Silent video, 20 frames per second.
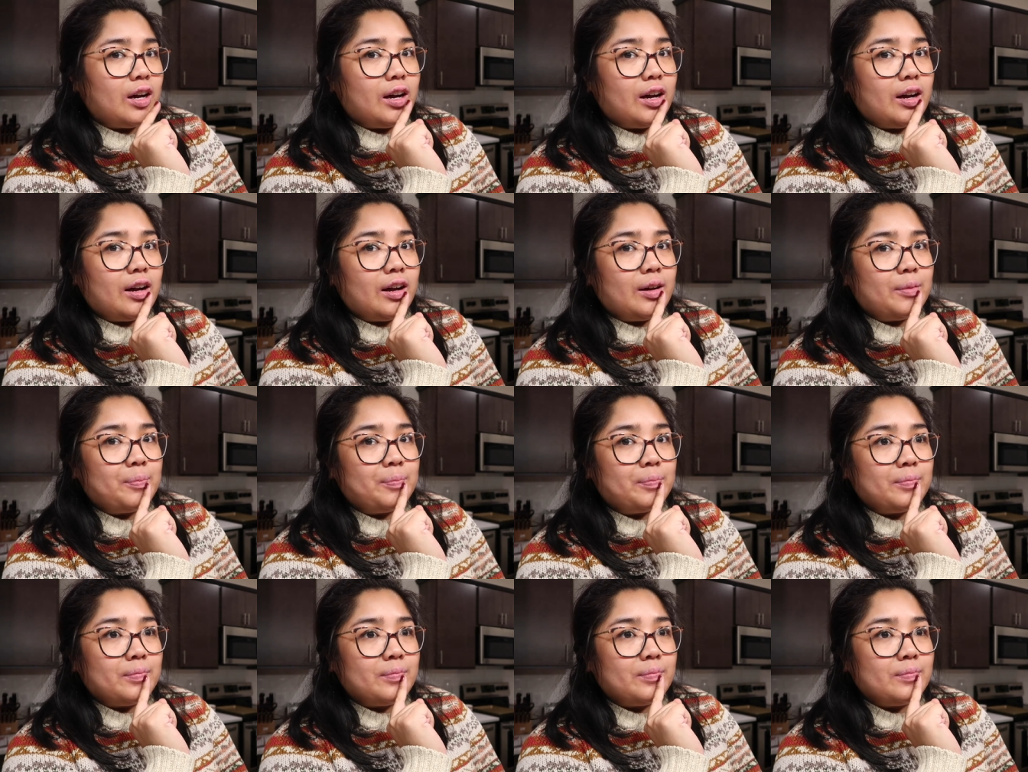
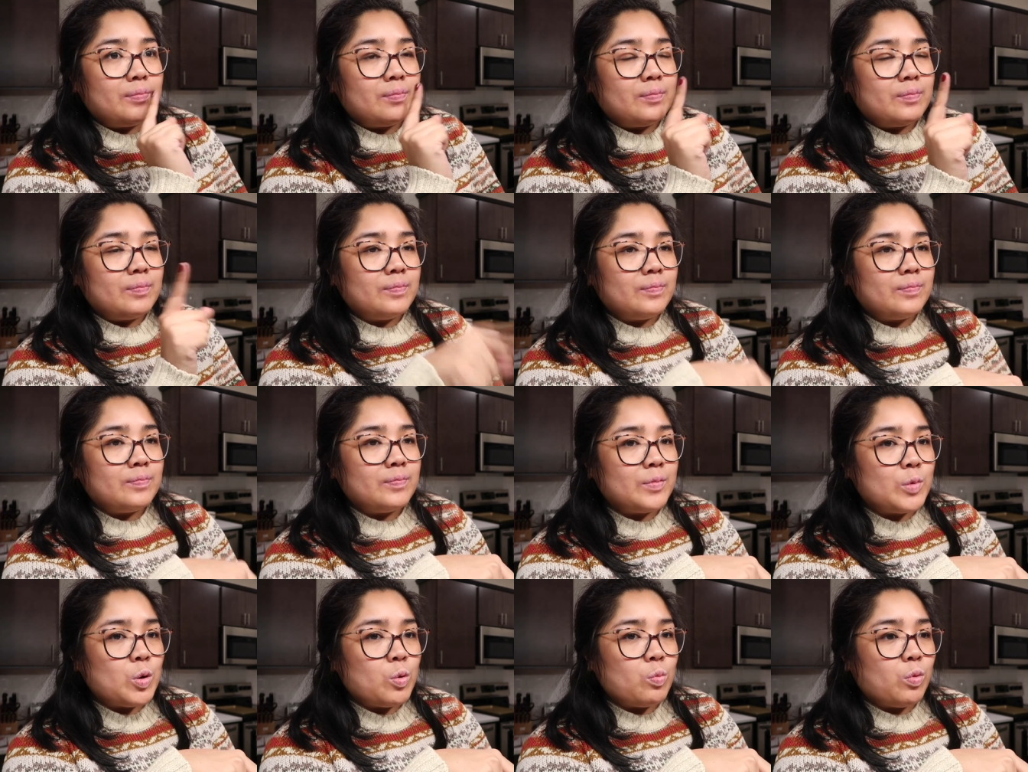um
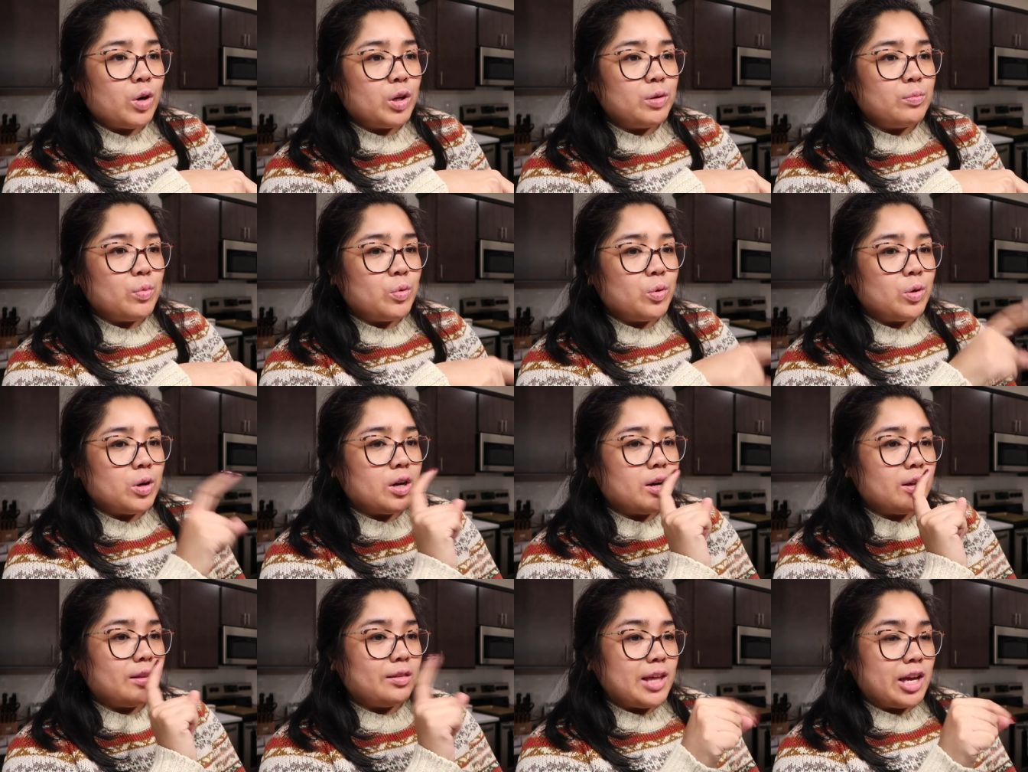one
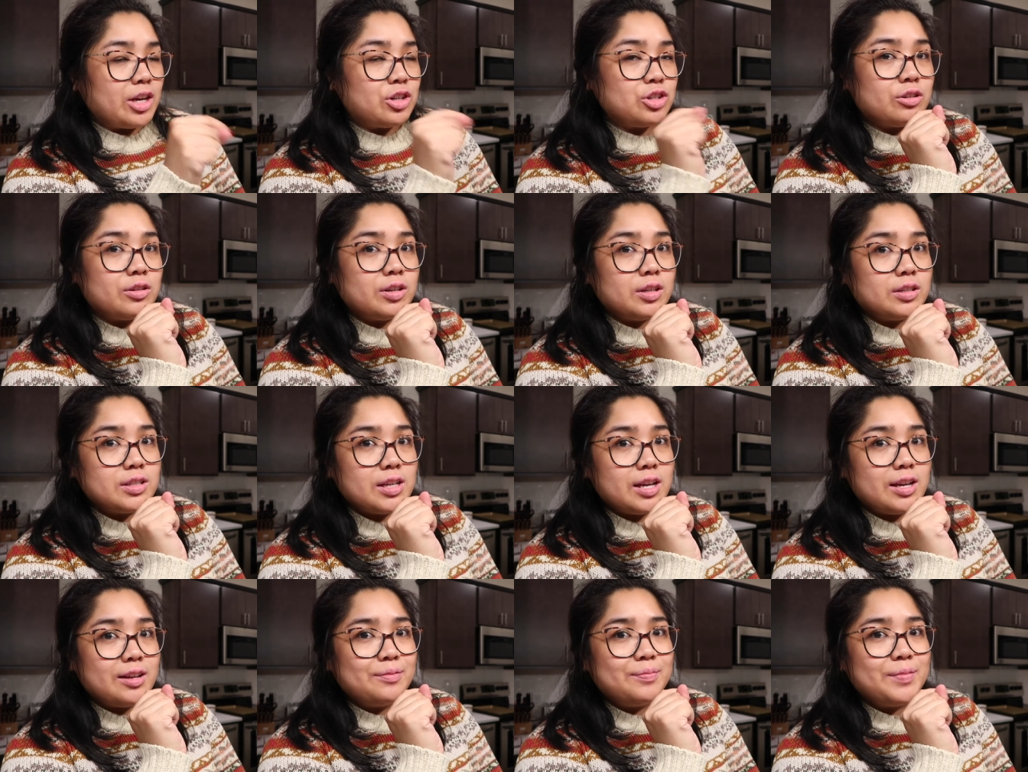more lecture
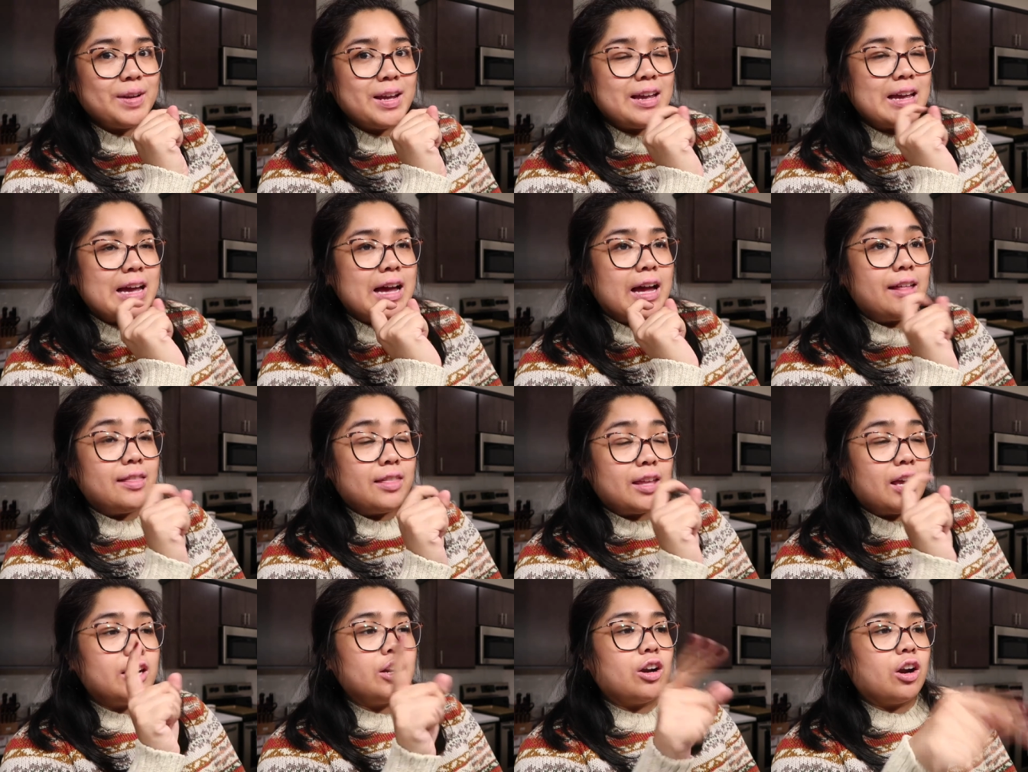exam
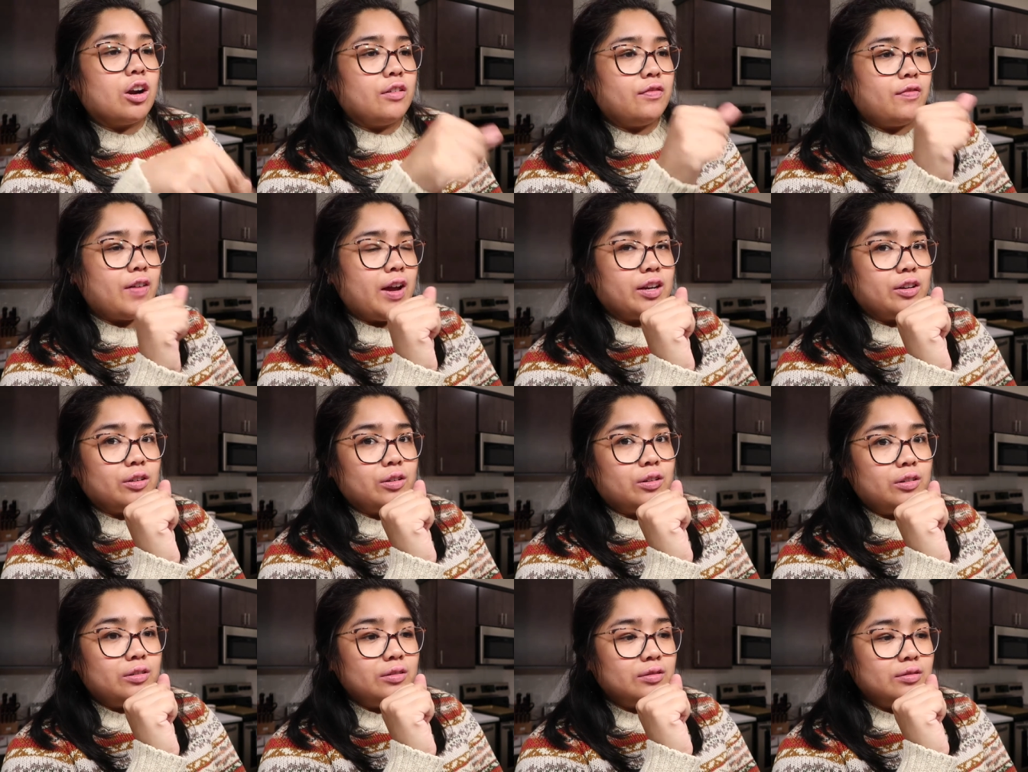and then our
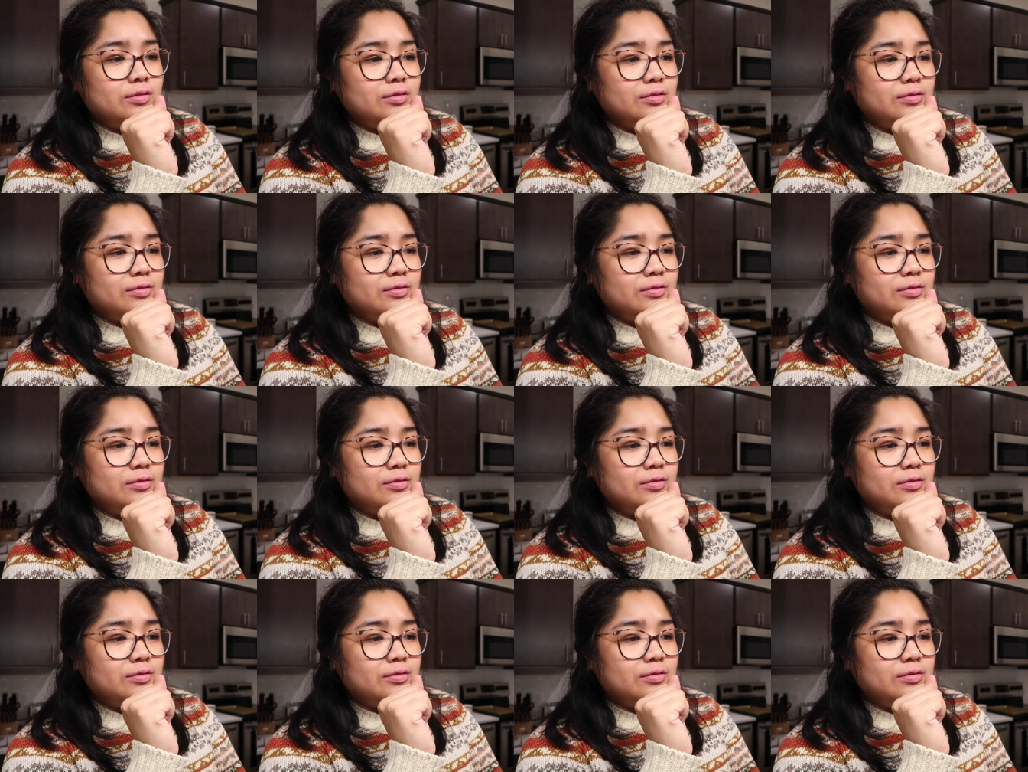final.